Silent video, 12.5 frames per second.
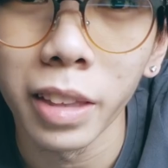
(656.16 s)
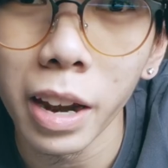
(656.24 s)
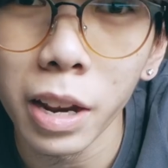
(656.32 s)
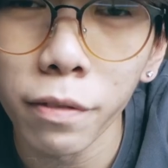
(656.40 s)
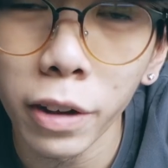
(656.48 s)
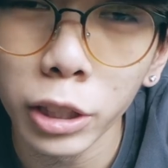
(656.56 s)

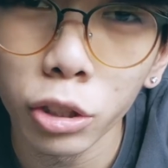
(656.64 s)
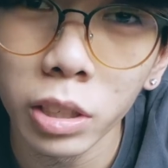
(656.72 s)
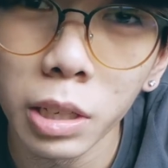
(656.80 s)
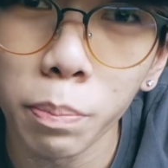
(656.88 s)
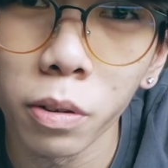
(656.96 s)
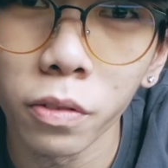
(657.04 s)
that
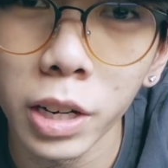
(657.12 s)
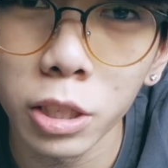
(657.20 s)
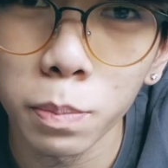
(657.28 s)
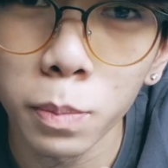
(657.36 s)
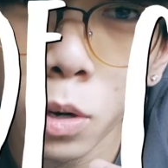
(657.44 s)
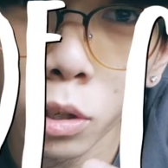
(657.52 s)
eventually
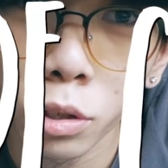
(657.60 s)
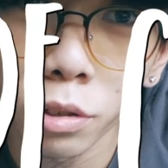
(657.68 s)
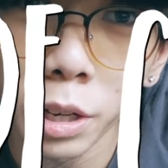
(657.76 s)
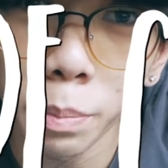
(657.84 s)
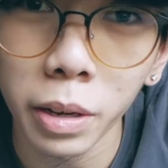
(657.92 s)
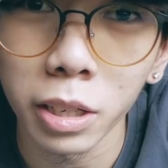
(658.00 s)
provides more
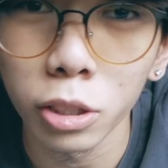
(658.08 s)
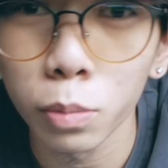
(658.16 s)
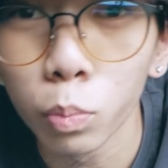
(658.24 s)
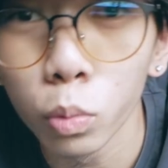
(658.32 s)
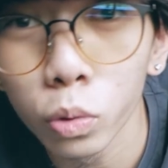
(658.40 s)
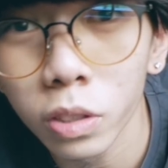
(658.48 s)
grip and a
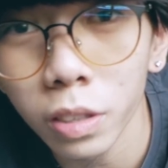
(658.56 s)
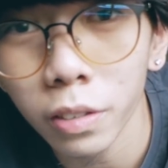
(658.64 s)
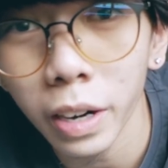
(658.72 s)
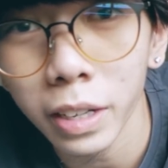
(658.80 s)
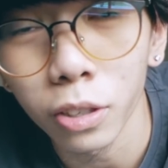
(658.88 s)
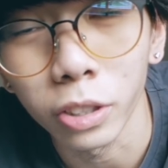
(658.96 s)
smoother
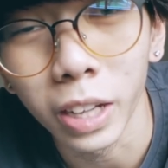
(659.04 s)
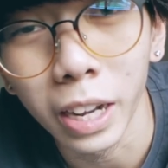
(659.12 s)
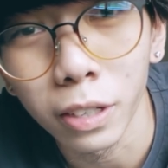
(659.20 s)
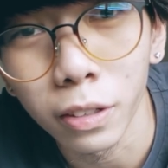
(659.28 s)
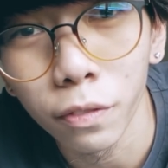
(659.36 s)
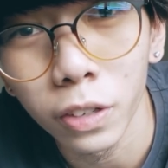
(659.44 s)
ride on
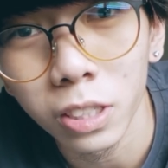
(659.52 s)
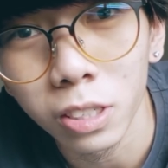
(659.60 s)
uneven